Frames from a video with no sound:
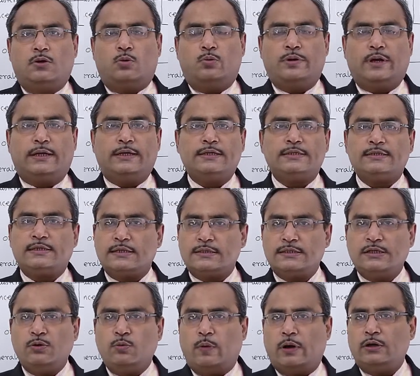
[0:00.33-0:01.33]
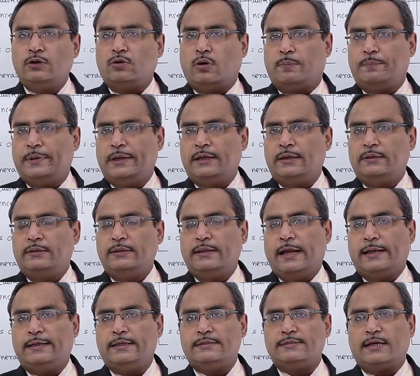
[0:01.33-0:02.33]
we are discussing one topic
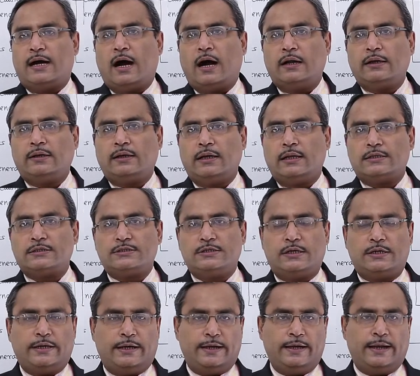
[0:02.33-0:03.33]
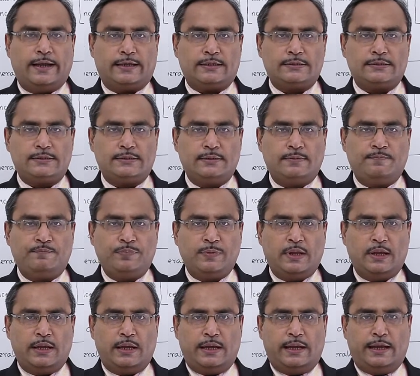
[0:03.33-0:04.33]
that is unclustered index.
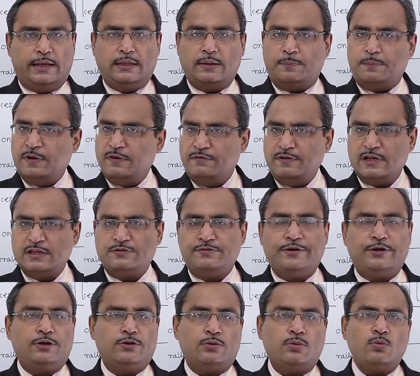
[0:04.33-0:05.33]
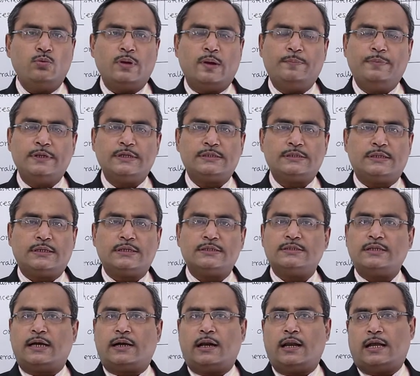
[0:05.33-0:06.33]
In the previous video, we have
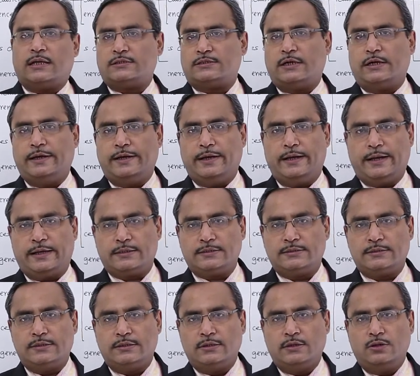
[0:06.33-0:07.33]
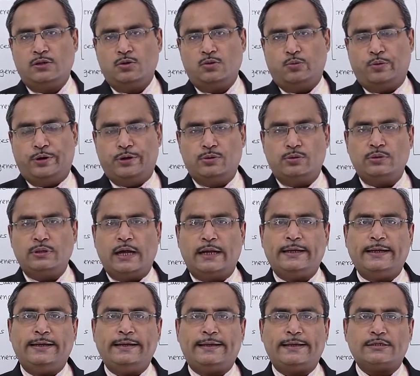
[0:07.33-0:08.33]
discussed the clustered index. We know
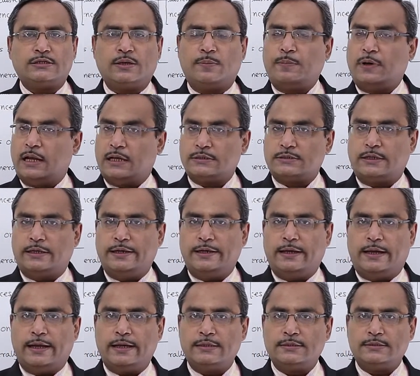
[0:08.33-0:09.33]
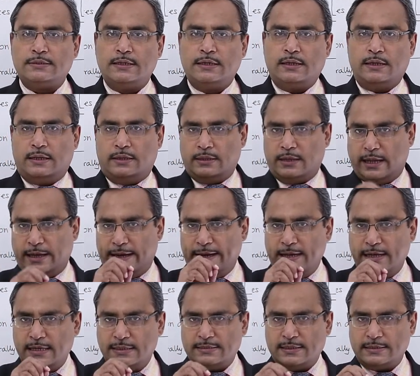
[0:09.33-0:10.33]
that in case of clustered index, the
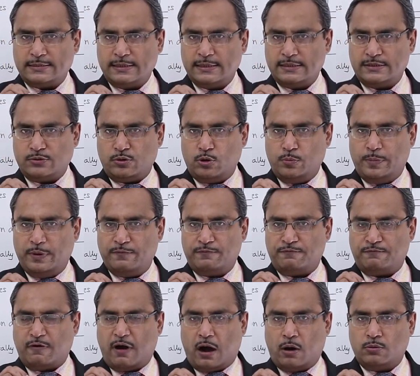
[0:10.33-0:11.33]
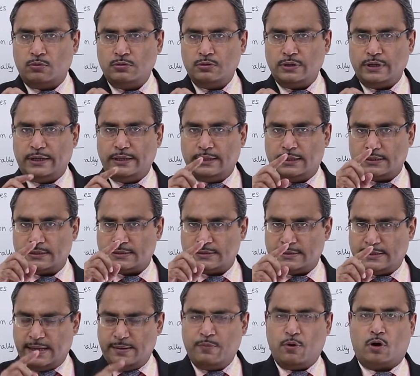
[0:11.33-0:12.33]
indices will be found in the
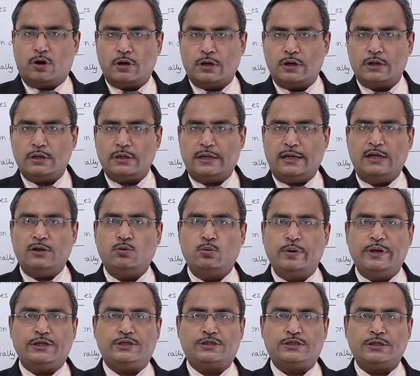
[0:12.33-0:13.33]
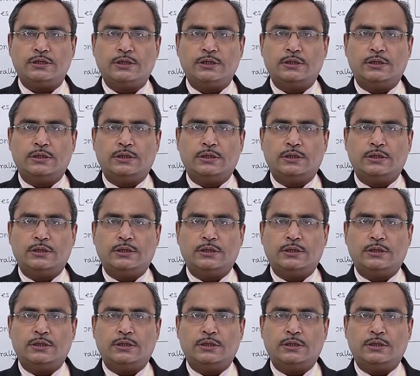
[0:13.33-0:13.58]
same order in which